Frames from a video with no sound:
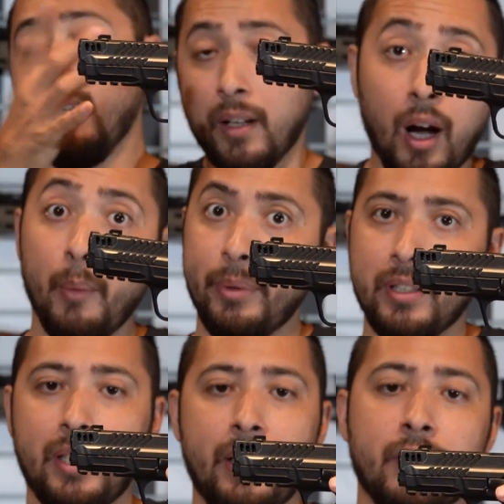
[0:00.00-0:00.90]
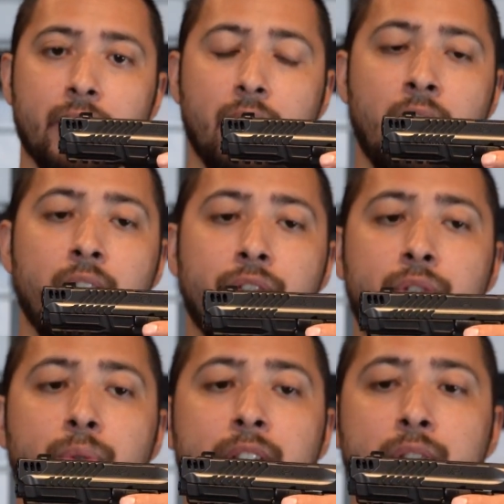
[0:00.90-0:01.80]
compensator
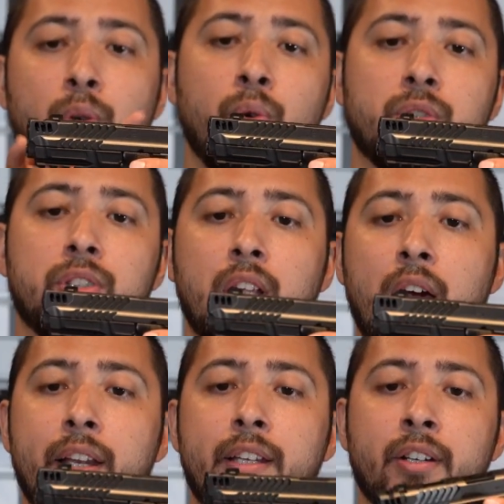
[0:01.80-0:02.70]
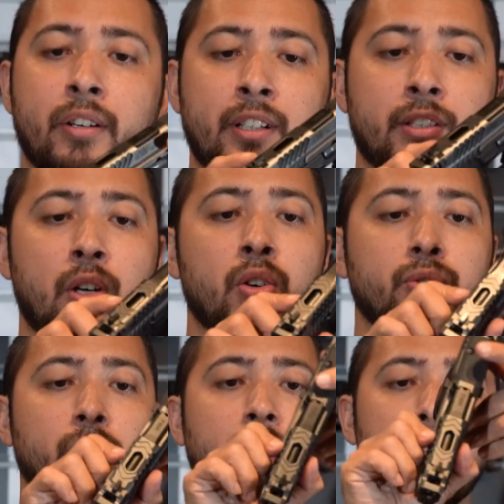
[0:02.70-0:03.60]
onto this whole slide here. And it is
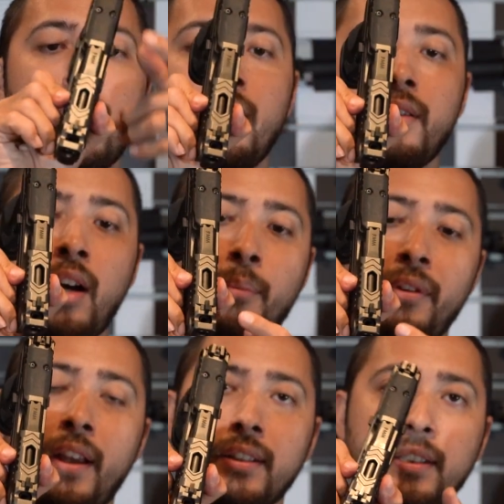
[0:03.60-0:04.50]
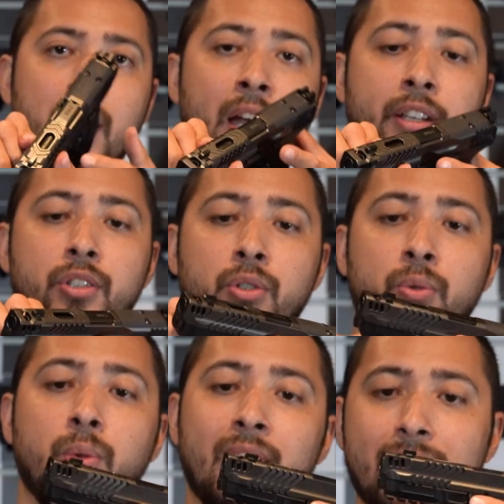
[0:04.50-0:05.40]
also cut on top of that slide
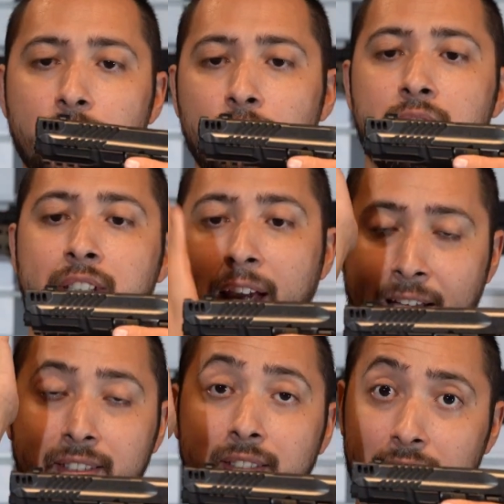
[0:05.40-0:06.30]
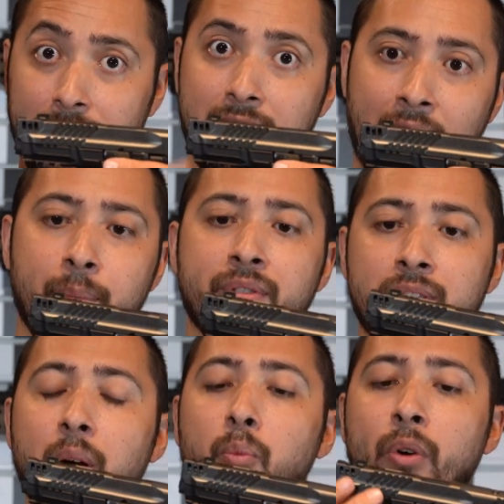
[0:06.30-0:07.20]
to let those gases escape
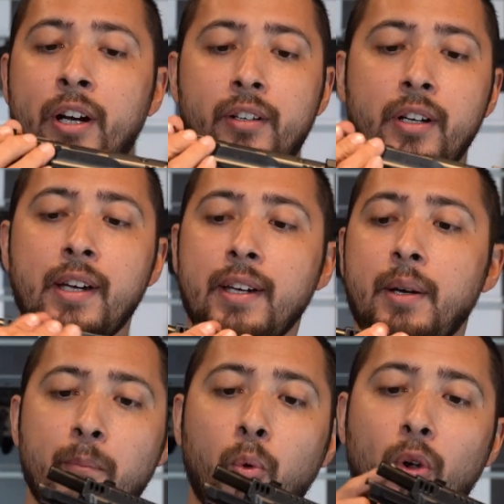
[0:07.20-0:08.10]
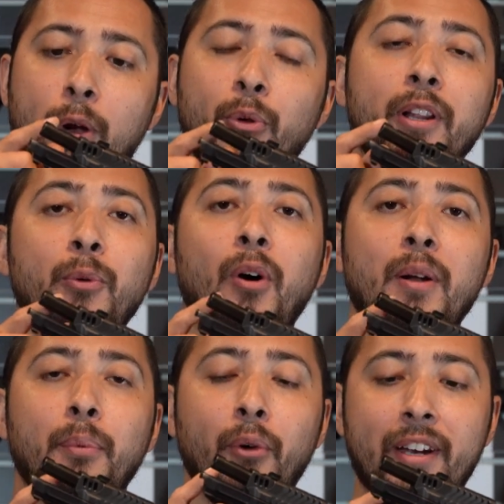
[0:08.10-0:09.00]
somewhere. But what I really want
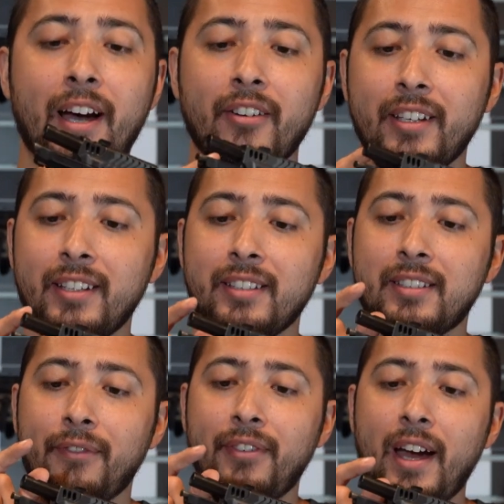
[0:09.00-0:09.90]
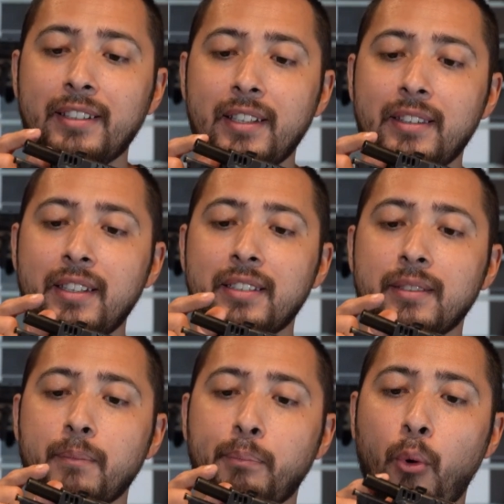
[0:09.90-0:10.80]
to point out is the fact that this
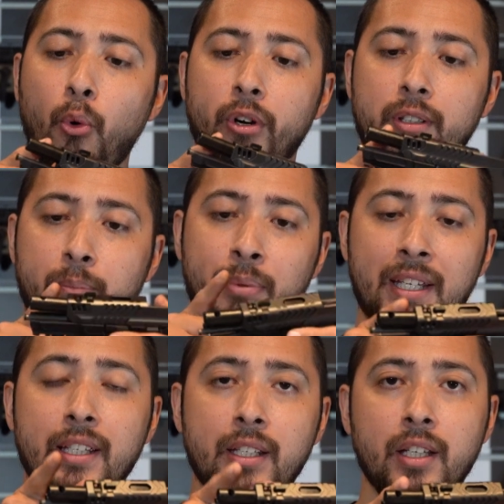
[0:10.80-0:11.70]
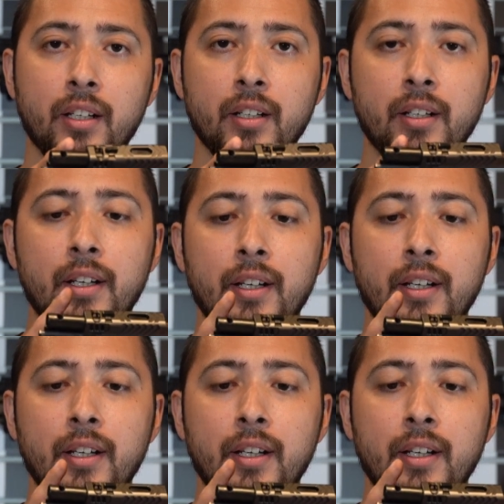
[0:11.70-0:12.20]
port being here,